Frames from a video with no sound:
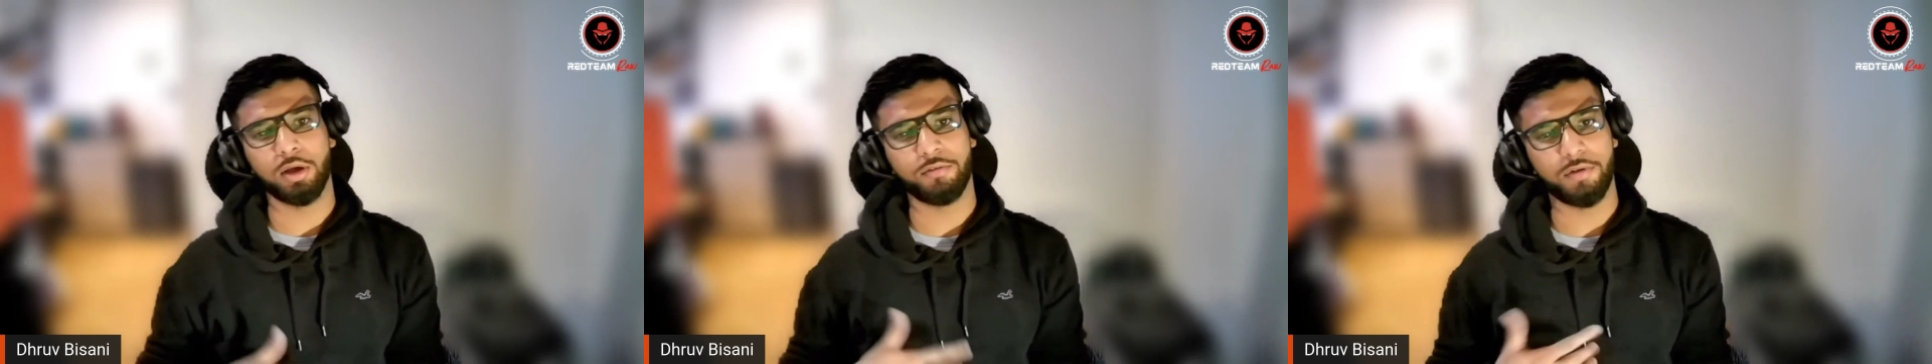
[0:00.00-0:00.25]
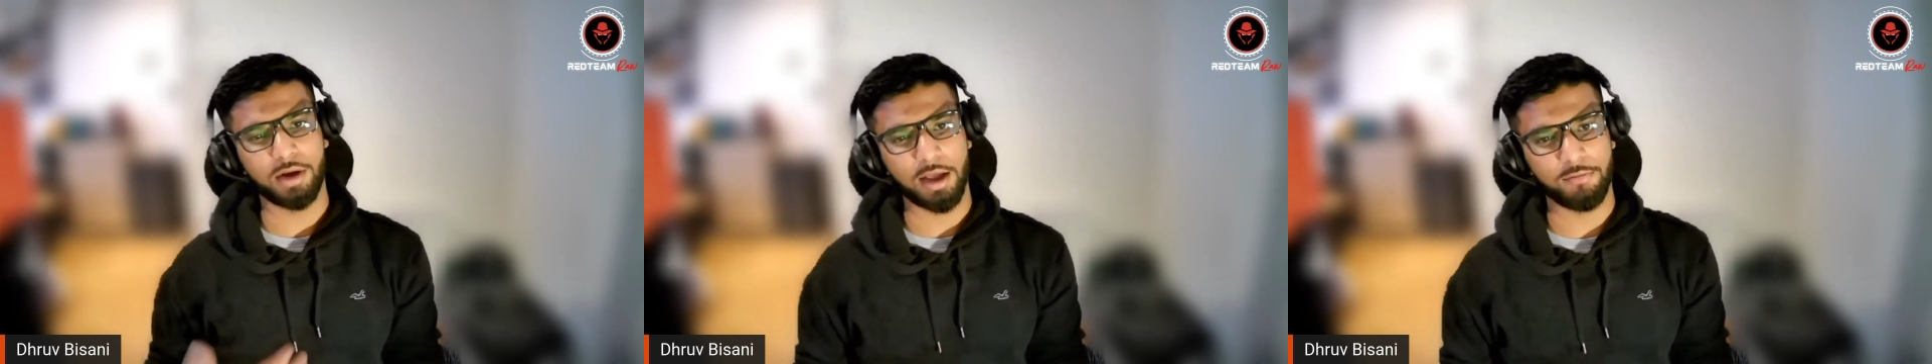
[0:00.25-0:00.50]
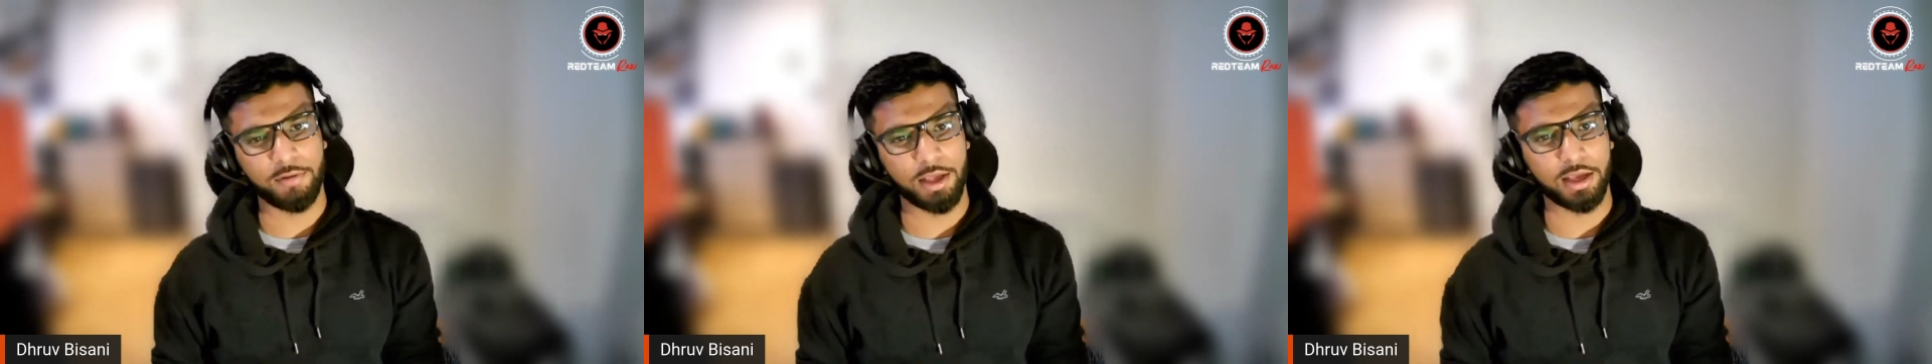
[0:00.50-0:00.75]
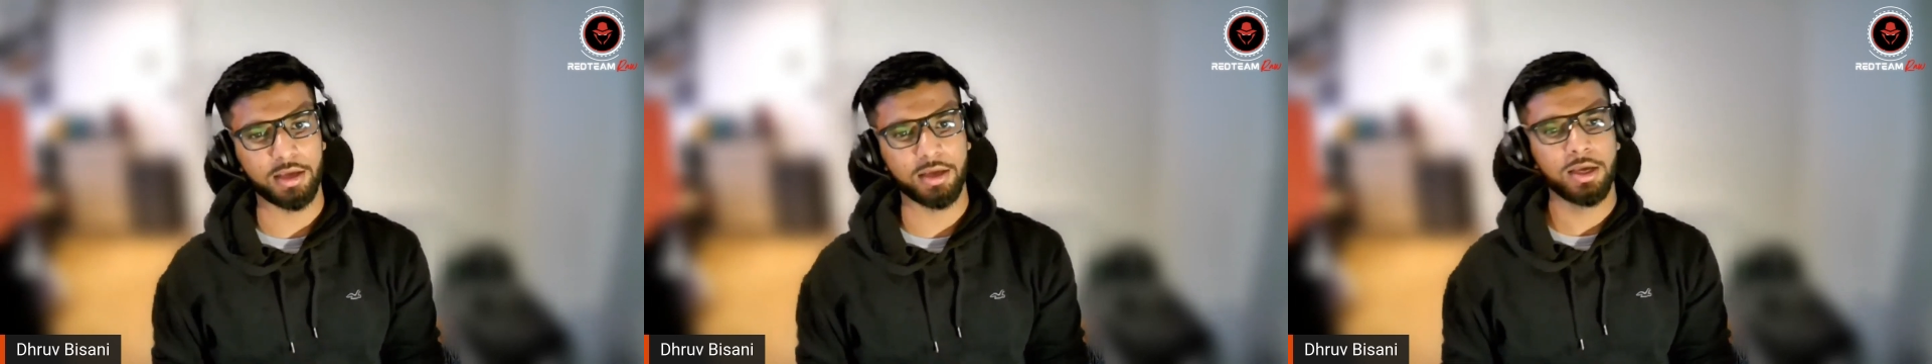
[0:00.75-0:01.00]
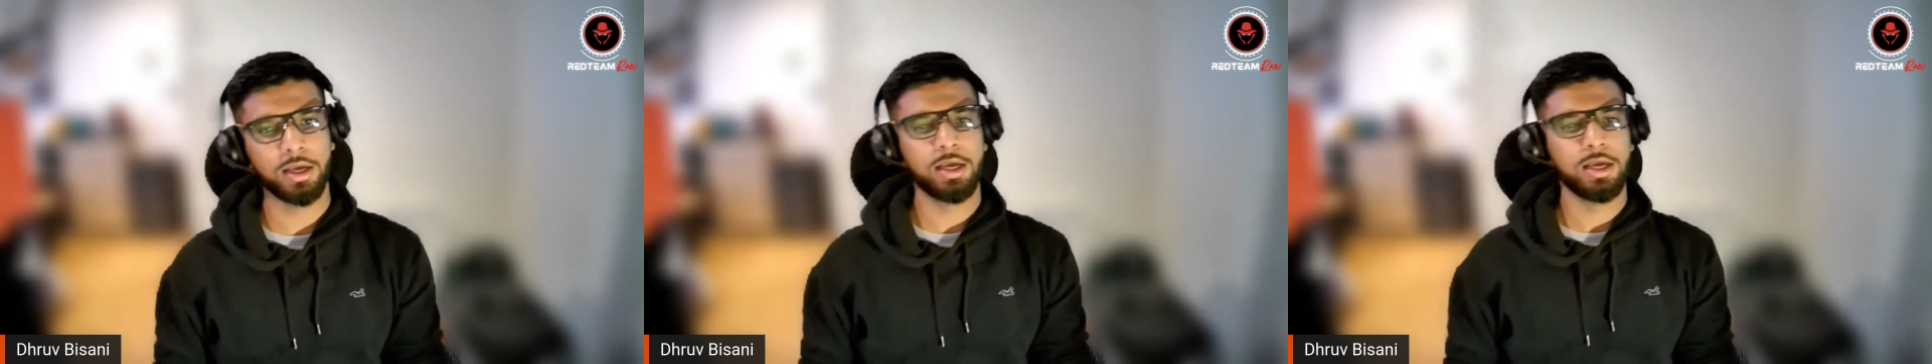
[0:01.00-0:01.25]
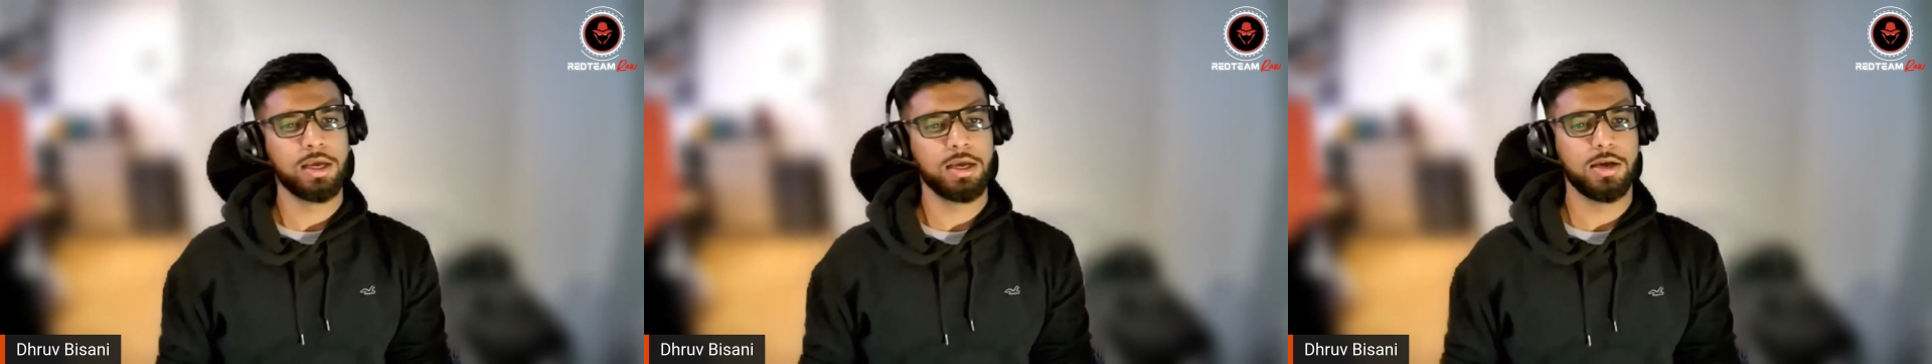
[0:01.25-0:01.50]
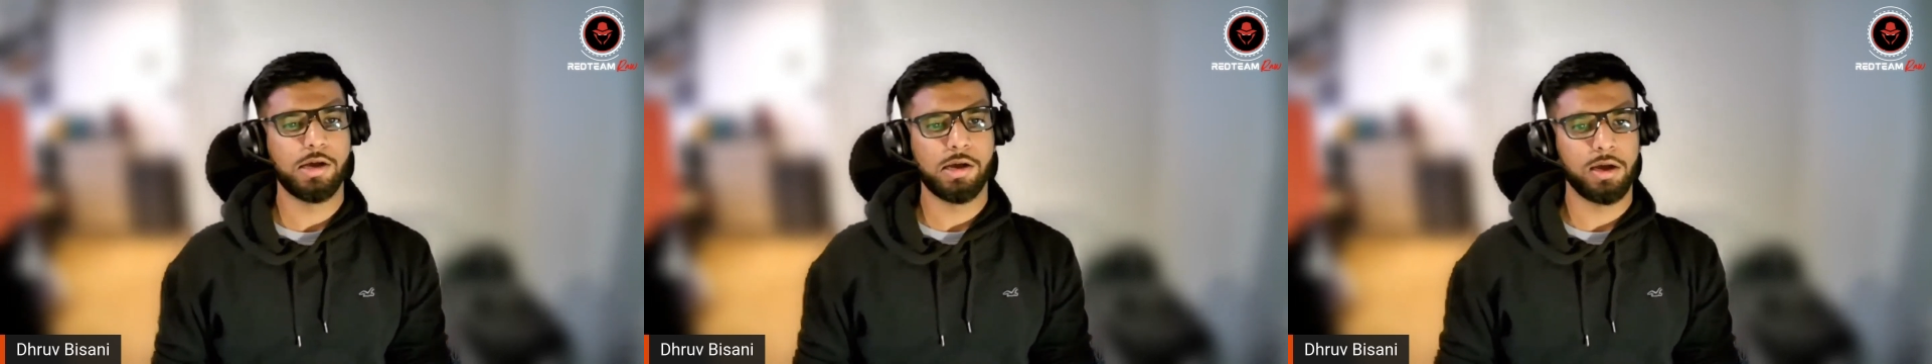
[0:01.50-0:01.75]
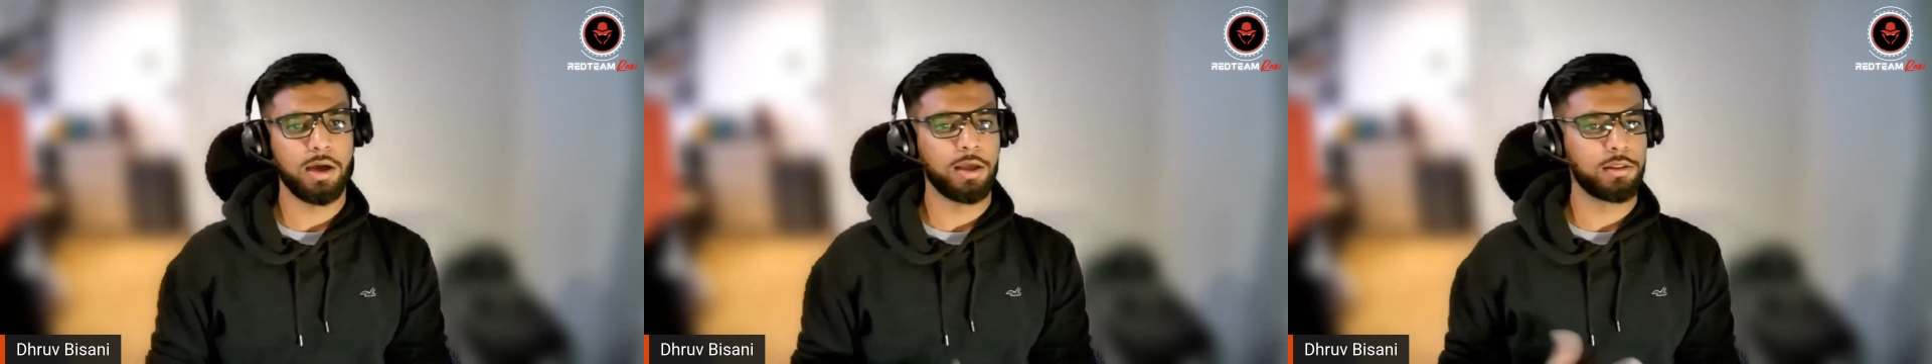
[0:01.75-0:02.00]
who love traveling
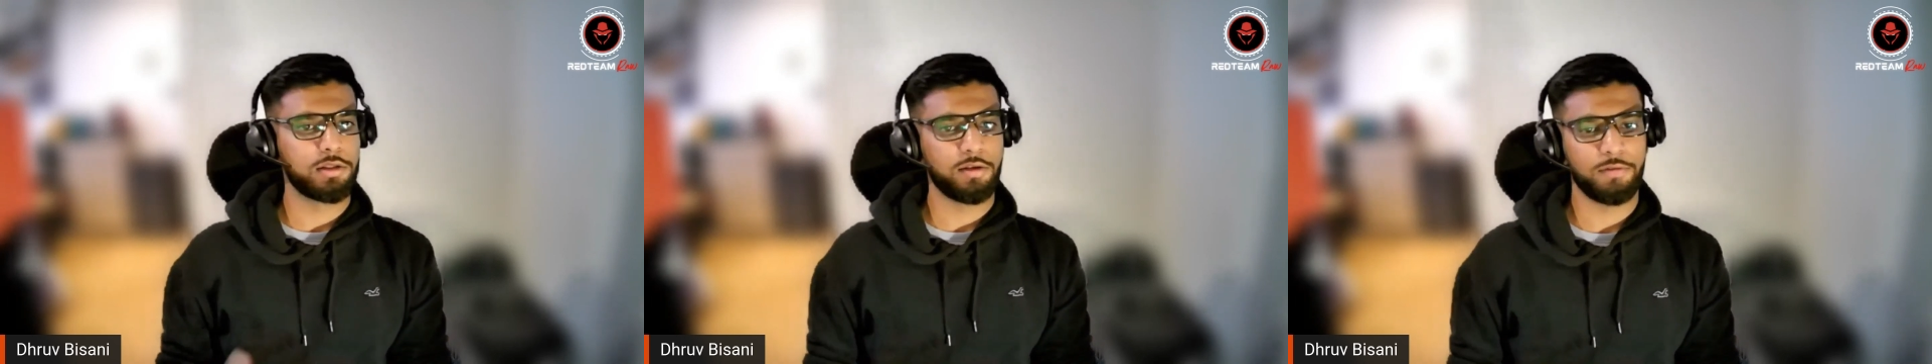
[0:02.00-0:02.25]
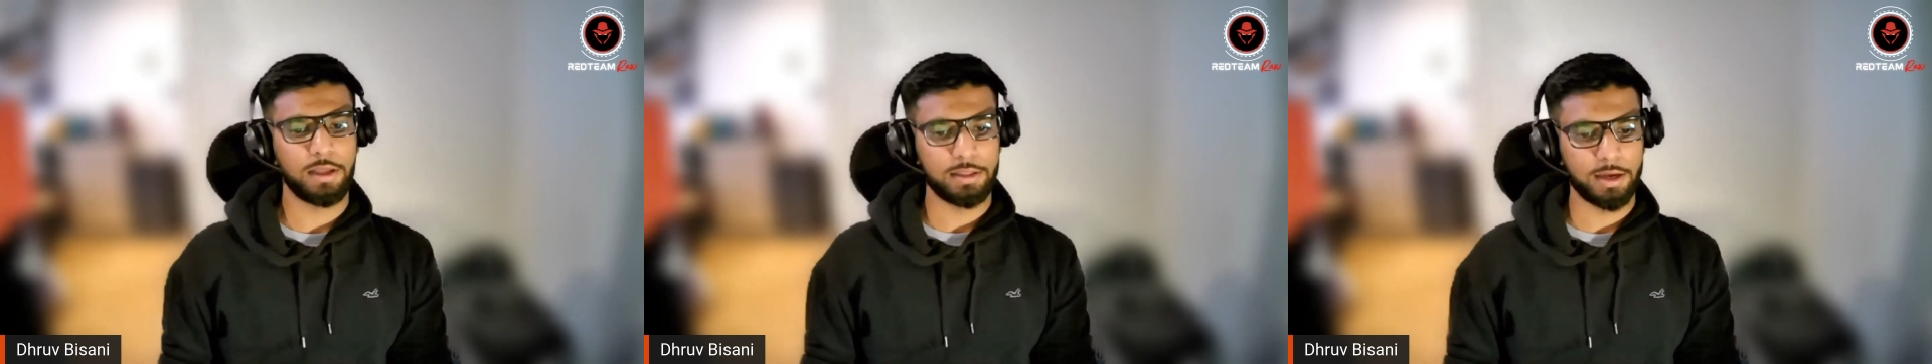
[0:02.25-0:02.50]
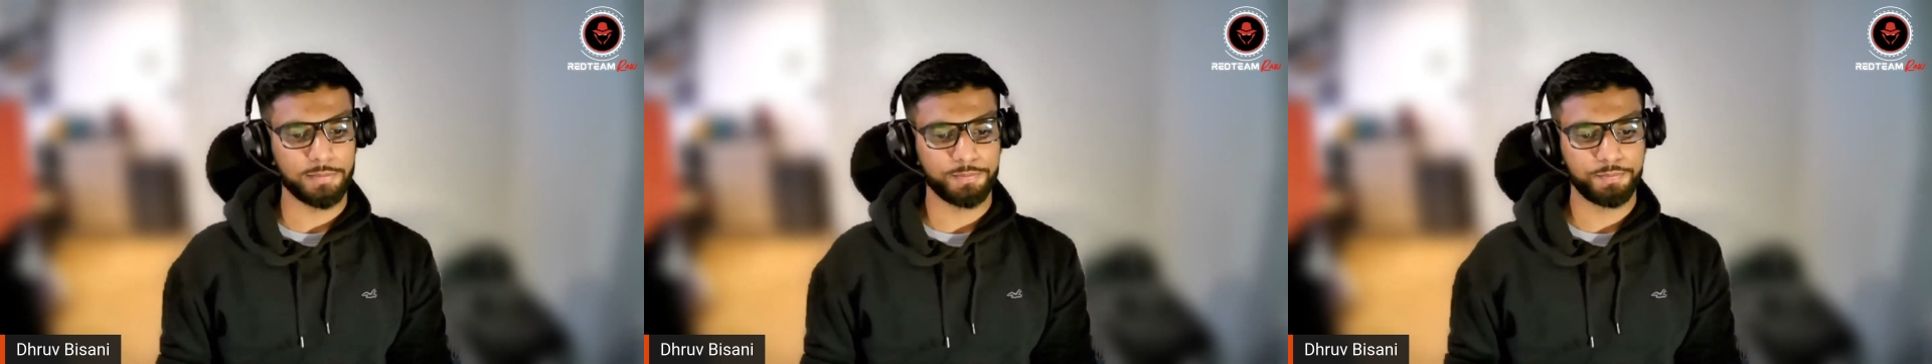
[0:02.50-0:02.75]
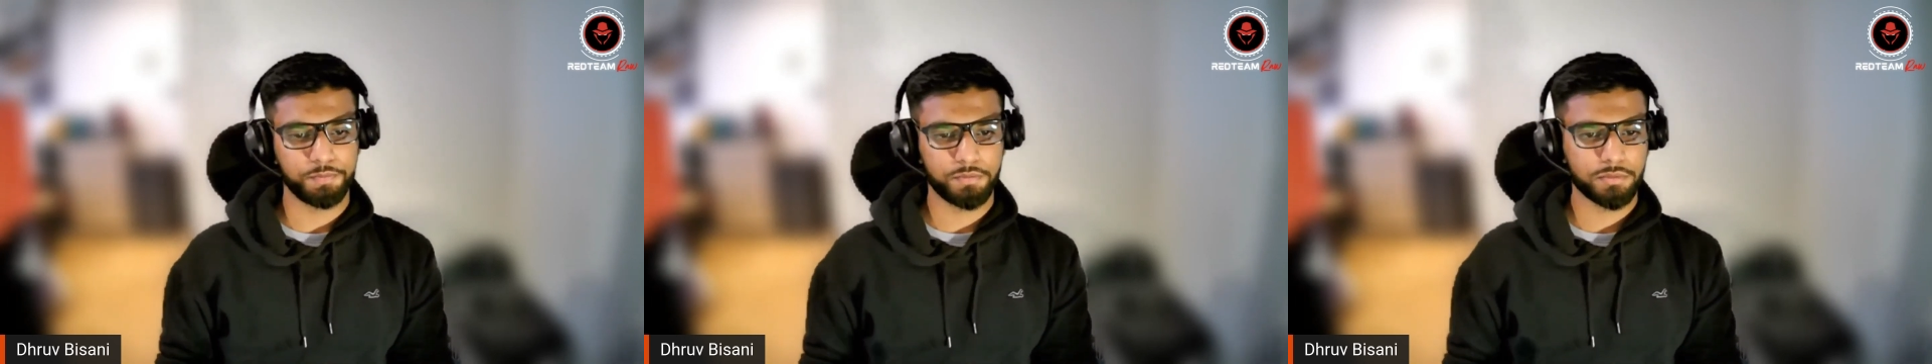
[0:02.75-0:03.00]
and stuff like that.